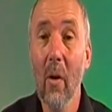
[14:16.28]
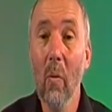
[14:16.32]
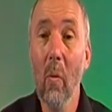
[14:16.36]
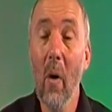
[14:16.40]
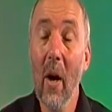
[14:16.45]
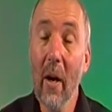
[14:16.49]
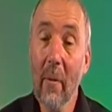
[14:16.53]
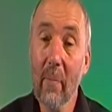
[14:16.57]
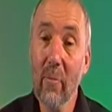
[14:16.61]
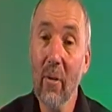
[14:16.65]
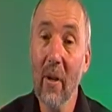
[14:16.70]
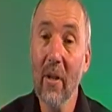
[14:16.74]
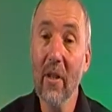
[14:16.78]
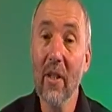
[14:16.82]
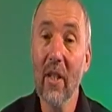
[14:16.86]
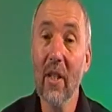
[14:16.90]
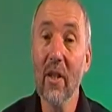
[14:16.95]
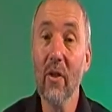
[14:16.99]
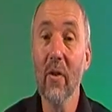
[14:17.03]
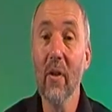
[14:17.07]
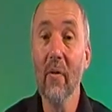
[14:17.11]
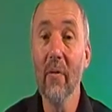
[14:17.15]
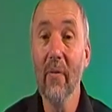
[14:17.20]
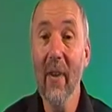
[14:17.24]
Wine
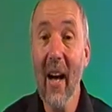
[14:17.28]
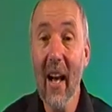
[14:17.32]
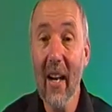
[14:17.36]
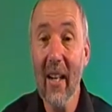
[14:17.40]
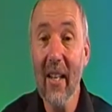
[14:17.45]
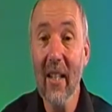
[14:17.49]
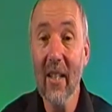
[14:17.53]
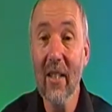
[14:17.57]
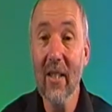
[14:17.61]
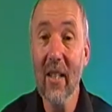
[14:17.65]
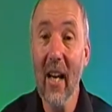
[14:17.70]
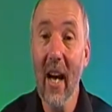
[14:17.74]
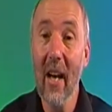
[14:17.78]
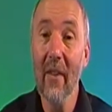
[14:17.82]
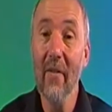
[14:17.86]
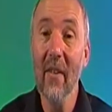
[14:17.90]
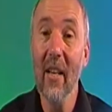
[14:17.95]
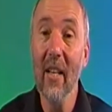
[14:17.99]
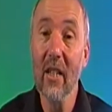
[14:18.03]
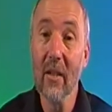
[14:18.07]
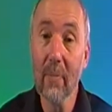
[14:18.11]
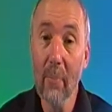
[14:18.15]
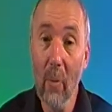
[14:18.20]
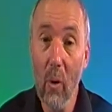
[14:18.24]
presses are in valleys, and
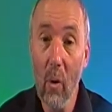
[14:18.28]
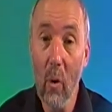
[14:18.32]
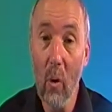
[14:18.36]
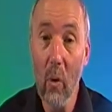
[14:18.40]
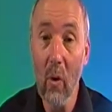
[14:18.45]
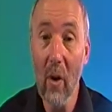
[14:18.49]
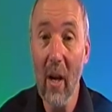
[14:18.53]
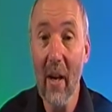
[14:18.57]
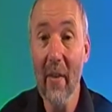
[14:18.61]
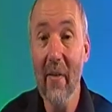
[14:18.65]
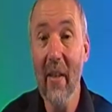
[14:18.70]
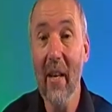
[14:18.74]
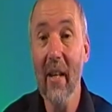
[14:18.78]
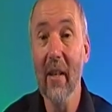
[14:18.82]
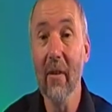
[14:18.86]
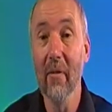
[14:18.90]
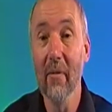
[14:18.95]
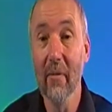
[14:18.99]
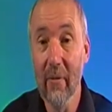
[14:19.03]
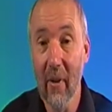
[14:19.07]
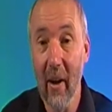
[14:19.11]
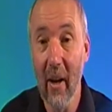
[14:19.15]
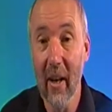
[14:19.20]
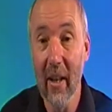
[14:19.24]
they're small and they're
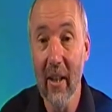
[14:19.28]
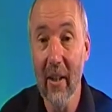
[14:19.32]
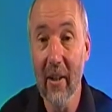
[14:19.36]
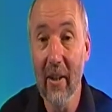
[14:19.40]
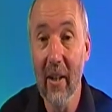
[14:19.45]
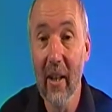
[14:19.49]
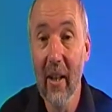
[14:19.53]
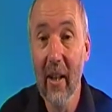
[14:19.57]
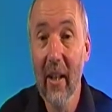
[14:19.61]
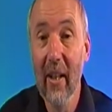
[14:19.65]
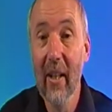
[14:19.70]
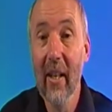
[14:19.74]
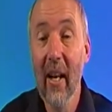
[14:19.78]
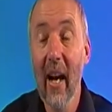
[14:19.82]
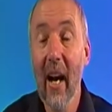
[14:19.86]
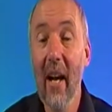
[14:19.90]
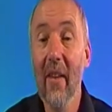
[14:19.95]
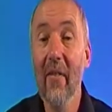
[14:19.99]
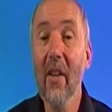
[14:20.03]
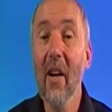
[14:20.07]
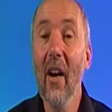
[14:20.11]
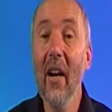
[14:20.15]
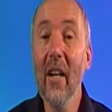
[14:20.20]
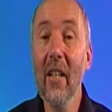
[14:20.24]
confined.
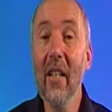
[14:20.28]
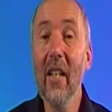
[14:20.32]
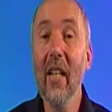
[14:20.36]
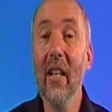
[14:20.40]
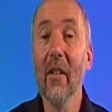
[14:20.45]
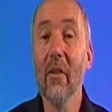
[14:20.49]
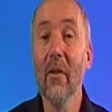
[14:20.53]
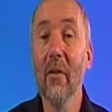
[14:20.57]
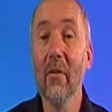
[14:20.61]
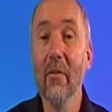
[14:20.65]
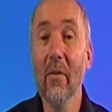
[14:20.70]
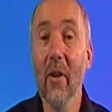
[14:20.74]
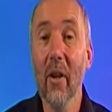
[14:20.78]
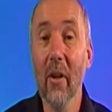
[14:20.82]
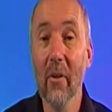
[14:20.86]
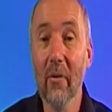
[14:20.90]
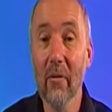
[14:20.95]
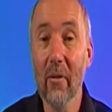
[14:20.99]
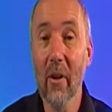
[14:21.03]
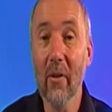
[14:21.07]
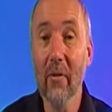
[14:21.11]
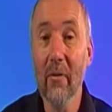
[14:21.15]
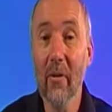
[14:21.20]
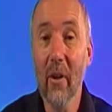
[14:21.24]
And the idea
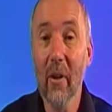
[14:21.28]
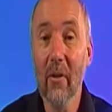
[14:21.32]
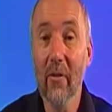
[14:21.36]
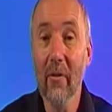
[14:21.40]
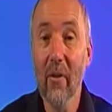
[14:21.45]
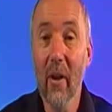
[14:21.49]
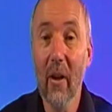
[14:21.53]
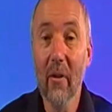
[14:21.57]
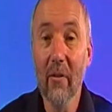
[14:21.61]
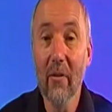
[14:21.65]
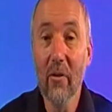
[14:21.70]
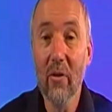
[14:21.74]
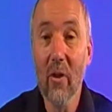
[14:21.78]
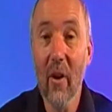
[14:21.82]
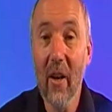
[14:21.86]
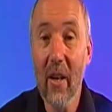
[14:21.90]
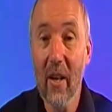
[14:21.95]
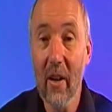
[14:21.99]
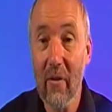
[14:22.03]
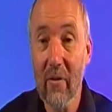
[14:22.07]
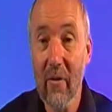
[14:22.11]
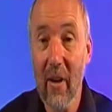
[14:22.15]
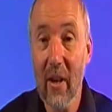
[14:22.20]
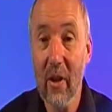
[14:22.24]
of
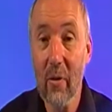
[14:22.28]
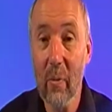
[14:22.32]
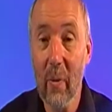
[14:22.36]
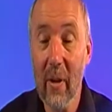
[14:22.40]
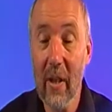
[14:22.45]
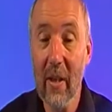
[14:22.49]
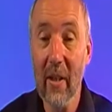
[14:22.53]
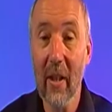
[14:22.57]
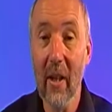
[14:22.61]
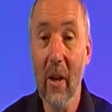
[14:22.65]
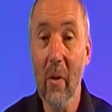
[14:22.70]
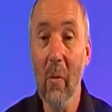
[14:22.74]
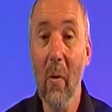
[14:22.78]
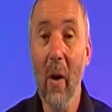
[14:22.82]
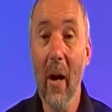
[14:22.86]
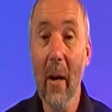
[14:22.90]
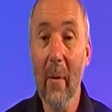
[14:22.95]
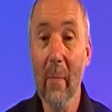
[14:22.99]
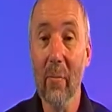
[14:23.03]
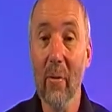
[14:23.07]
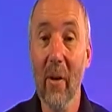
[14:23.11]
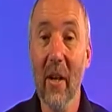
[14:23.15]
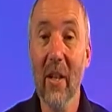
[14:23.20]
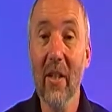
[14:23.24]
trying to thresh wheat in a
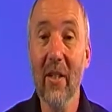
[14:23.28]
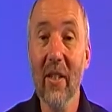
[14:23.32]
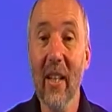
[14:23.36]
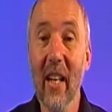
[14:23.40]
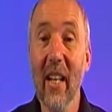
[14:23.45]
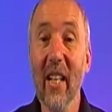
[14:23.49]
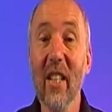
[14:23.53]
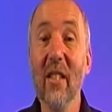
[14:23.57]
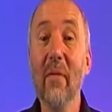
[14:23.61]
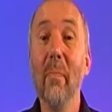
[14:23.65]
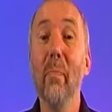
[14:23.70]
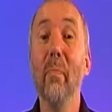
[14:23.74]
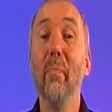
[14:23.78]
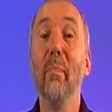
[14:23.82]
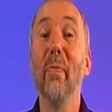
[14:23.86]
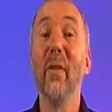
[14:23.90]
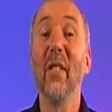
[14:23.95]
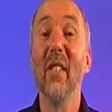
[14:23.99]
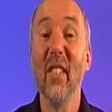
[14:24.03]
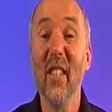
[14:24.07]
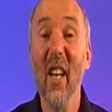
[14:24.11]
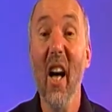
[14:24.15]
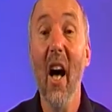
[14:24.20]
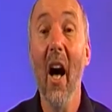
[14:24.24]
wine press, it's
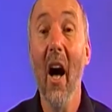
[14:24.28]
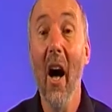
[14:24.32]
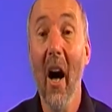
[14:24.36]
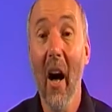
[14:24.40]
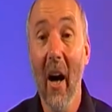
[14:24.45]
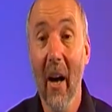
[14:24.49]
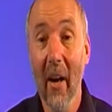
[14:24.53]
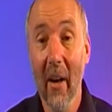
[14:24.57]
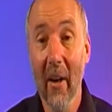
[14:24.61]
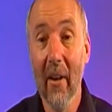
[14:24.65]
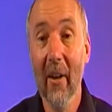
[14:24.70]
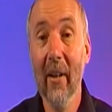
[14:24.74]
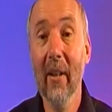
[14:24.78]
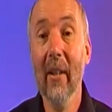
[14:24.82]
bizarre.